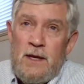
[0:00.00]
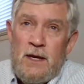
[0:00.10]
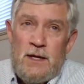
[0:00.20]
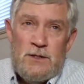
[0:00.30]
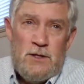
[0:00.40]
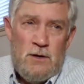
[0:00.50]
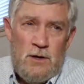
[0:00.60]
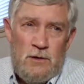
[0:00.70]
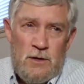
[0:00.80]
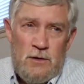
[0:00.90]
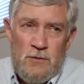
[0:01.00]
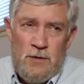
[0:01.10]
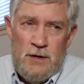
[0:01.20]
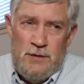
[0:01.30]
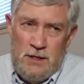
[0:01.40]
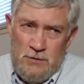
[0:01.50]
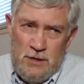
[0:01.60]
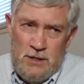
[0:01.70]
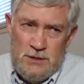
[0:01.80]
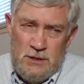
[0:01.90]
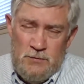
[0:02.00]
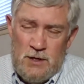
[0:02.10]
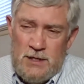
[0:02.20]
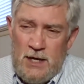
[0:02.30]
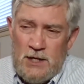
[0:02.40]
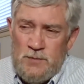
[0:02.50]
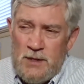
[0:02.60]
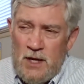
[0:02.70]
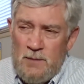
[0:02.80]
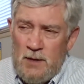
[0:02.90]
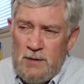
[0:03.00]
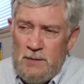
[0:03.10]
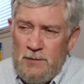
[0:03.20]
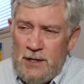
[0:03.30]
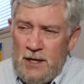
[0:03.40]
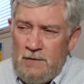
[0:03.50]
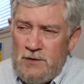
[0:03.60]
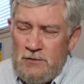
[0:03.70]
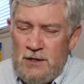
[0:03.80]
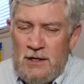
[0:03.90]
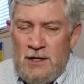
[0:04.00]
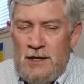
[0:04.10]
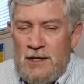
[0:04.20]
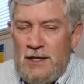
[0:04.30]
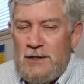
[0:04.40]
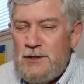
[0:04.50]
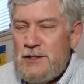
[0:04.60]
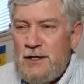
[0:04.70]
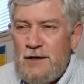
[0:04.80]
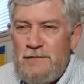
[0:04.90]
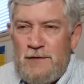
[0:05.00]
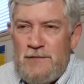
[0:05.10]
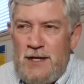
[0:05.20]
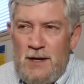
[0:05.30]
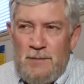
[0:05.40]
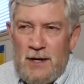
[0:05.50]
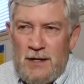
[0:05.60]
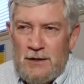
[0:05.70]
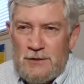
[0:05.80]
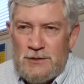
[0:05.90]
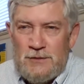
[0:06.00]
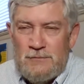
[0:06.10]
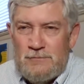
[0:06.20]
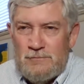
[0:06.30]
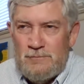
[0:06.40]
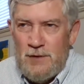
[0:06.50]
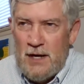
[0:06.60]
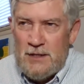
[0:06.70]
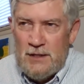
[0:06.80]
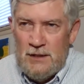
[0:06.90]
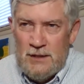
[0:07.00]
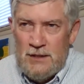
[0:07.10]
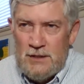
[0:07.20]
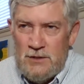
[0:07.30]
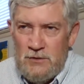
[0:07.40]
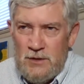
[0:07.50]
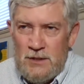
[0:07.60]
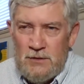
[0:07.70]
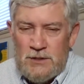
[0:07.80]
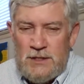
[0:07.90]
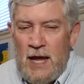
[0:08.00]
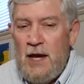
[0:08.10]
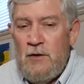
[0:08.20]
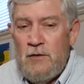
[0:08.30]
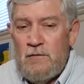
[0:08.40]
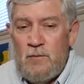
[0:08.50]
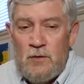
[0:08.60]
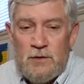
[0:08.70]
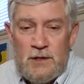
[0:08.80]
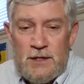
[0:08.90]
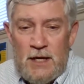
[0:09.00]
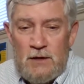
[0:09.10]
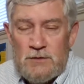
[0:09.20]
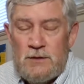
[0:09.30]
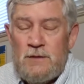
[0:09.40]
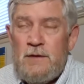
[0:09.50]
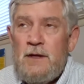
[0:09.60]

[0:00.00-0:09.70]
And I started looking around the area to see what attachment I might be able to have to it. It's 15 miles practically to the nearest town of more than 1,000.